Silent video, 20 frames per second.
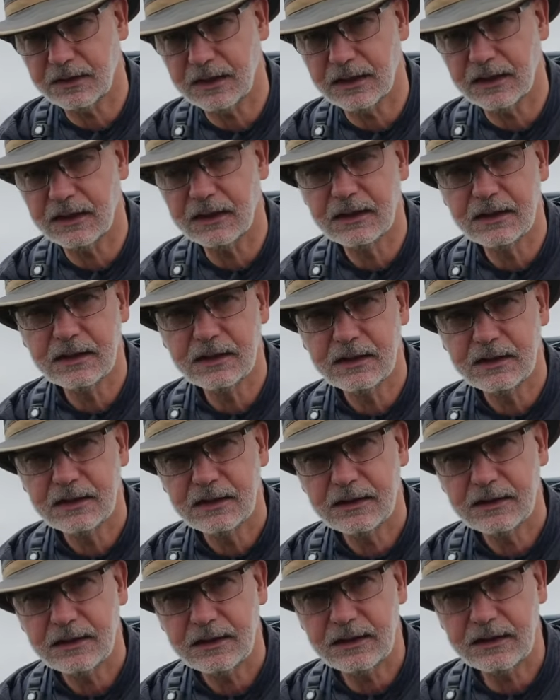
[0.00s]
their
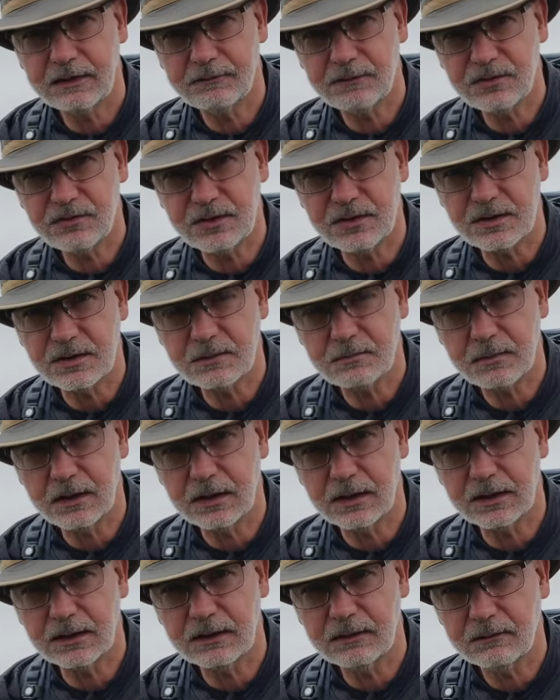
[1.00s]
visit to
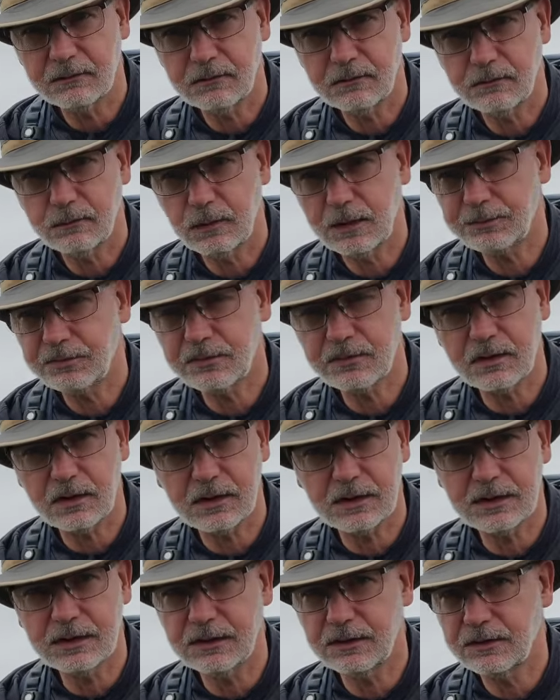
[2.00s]
my
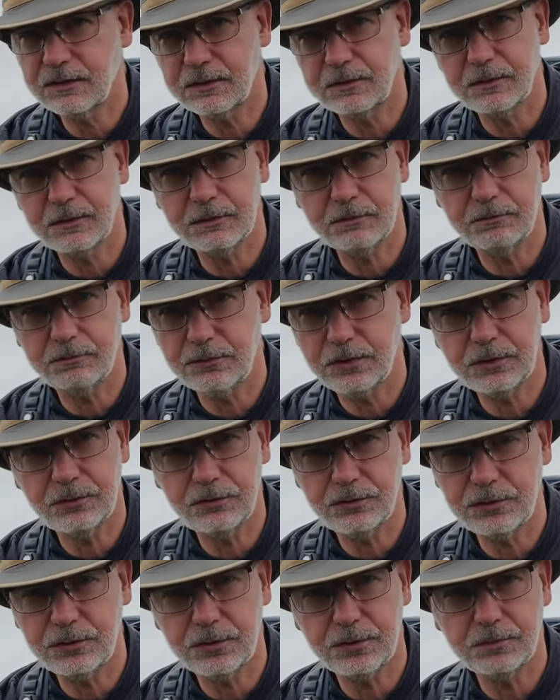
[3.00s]
website, to
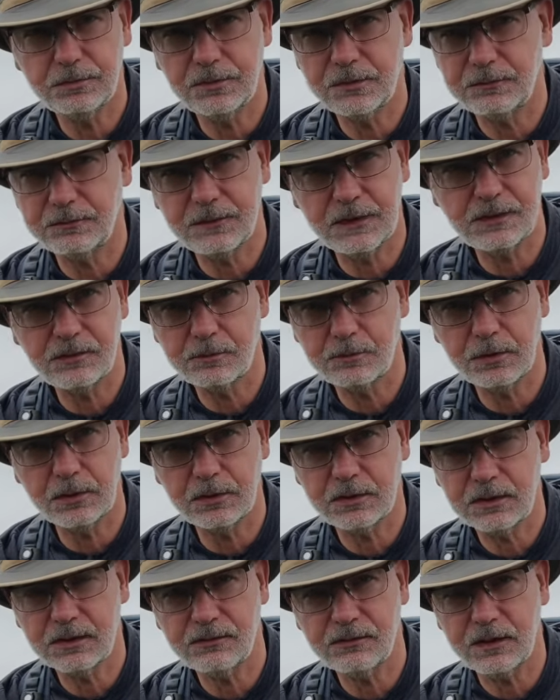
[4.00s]
YouTube, to
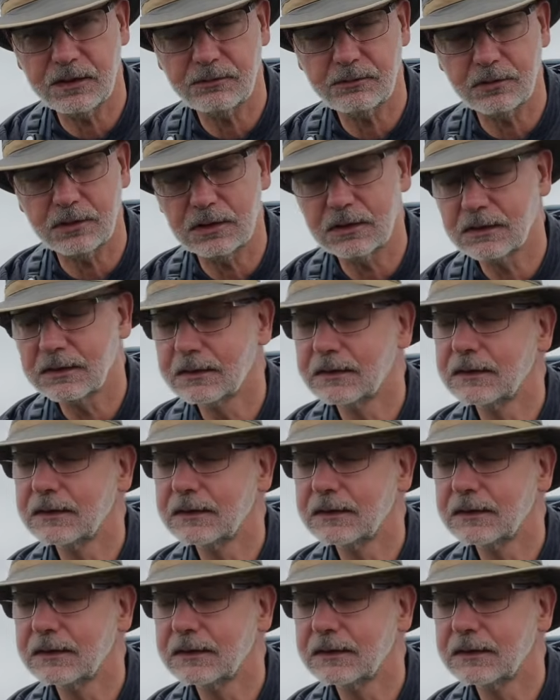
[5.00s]
Facebook, etc.